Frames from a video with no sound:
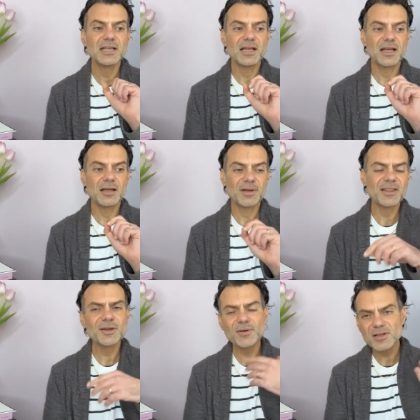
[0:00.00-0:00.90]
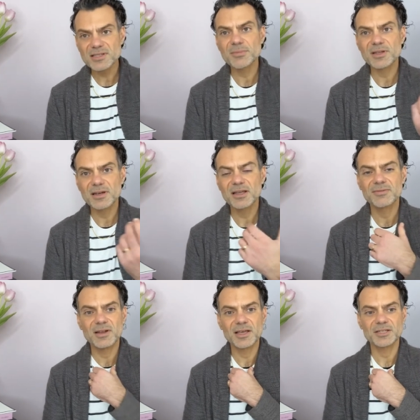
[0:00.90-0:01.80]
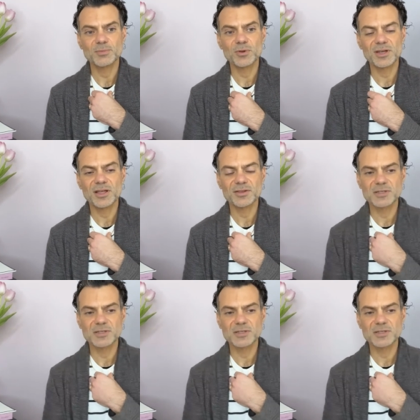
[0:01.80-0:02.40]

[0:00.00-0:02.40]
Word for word: Um, and there are some that I have liked more than others,